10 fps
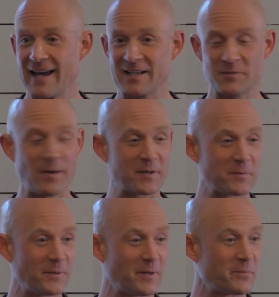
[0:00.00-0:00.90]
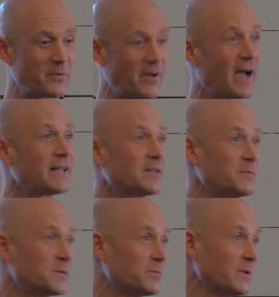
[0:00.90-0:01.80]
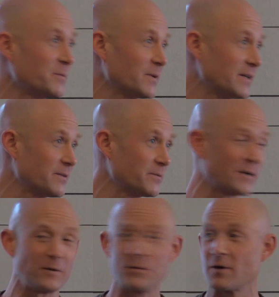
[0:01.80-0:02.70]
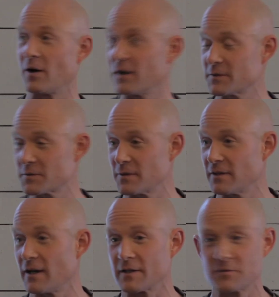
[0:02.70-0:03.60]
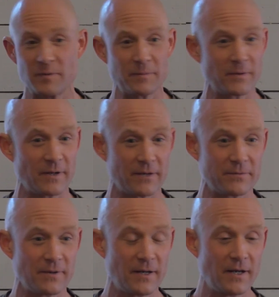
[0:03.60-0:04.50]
as possible and provide them to people at a very low cost so that lots of people could have